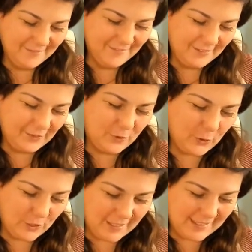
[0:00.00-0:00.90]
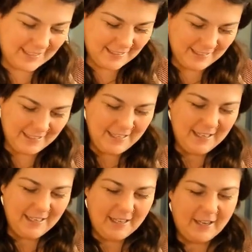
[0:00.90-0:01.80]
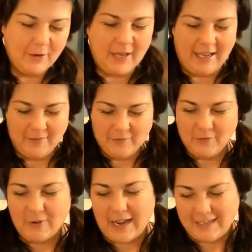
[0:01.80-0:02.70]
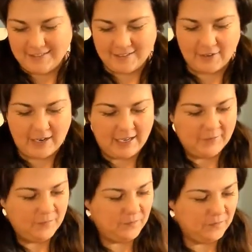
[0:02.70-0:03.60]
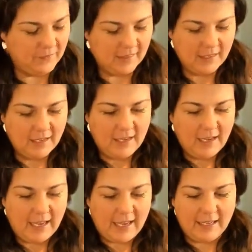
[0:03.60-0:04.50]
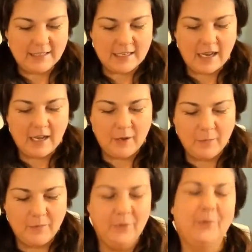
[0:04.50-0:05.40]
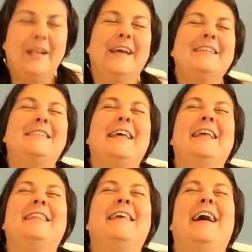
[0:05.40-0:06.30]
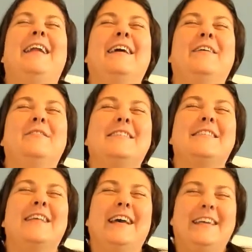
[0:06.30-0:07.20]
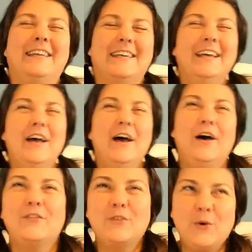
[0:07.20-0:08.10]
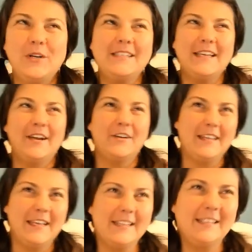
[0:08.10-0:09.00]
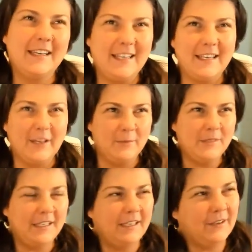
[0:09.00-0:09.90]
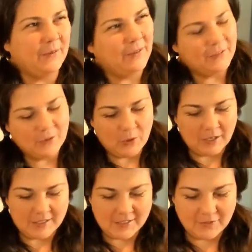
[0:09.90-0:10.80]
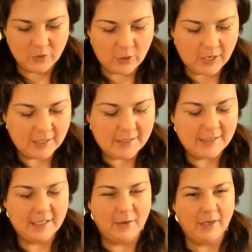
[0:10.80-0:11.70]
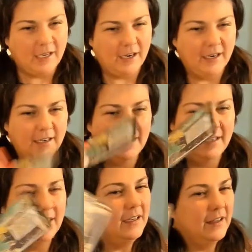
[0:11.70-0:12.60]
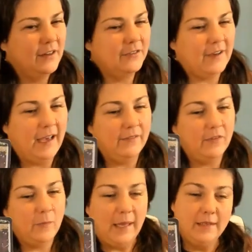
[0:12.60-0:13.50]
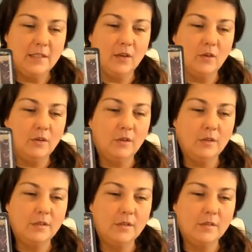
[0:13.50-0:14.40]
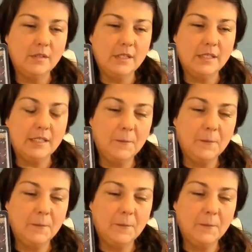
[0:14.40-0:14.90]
Of course. Okay, right, all right. And when I said that, I was like, of course there are things that can come to you. Of course, here we are. The Five of Pentacles.